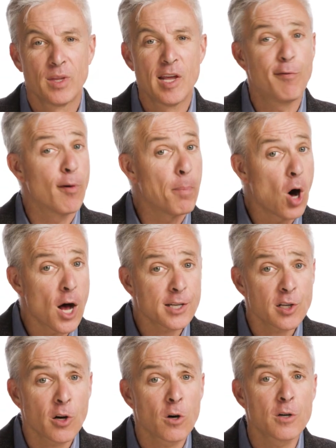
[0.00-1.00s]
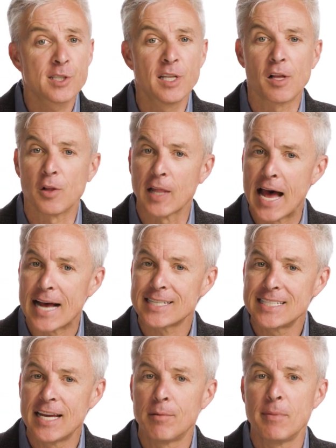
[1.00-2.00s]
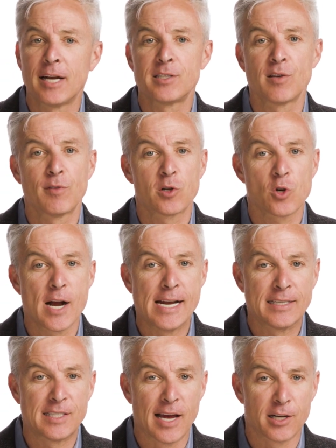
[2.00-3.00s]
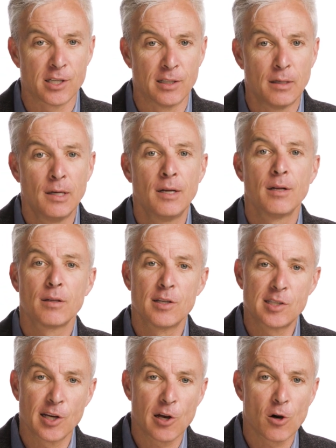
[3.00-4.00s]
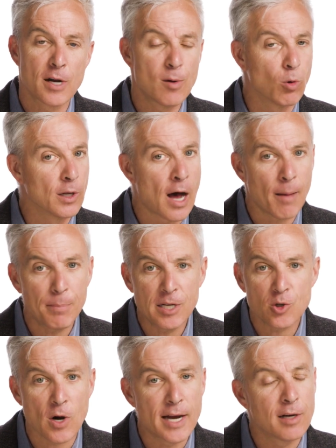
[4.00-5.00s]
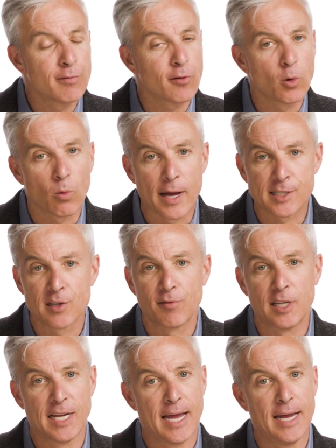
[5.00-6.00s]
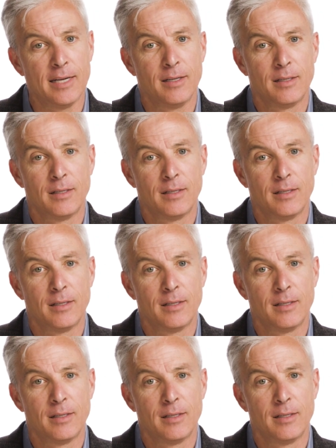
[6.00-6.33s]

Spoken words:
If a pause occurs in the last 10 minutes of the trading session, the security will not be traded for the rest of the day.